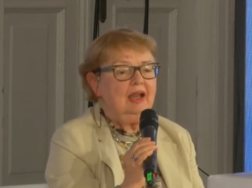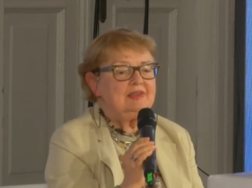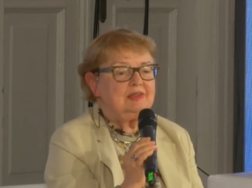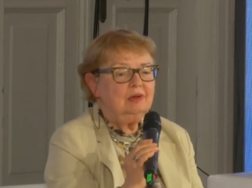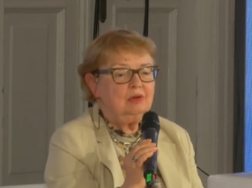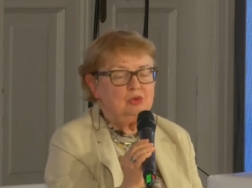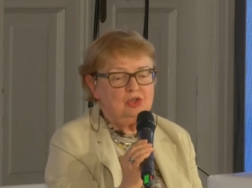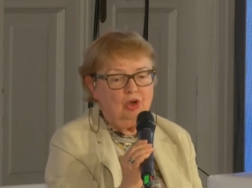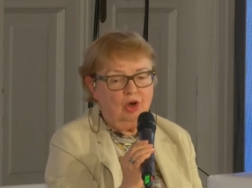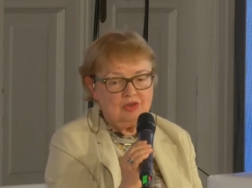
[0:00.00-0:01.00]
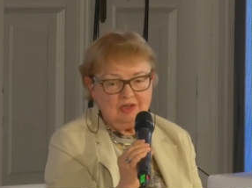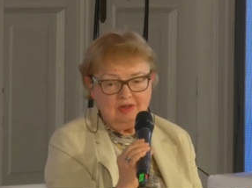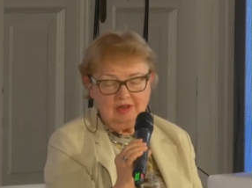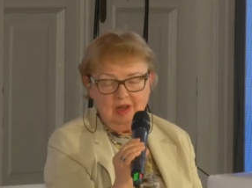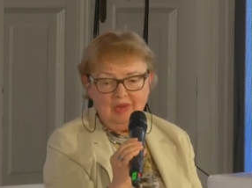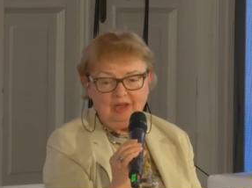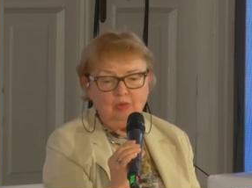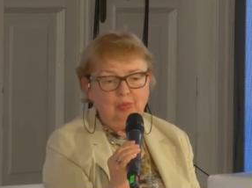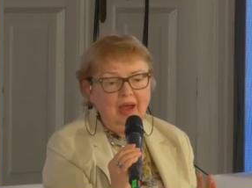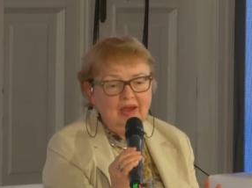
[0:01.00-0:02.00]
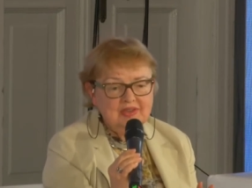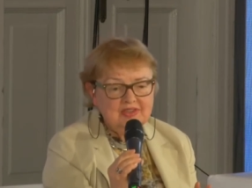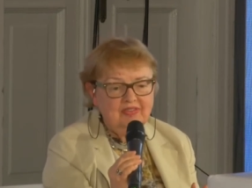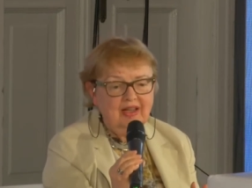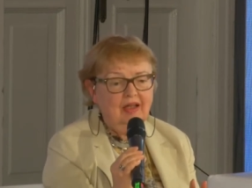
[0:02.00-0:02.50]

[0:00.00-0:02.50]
also be derived from the Roman law.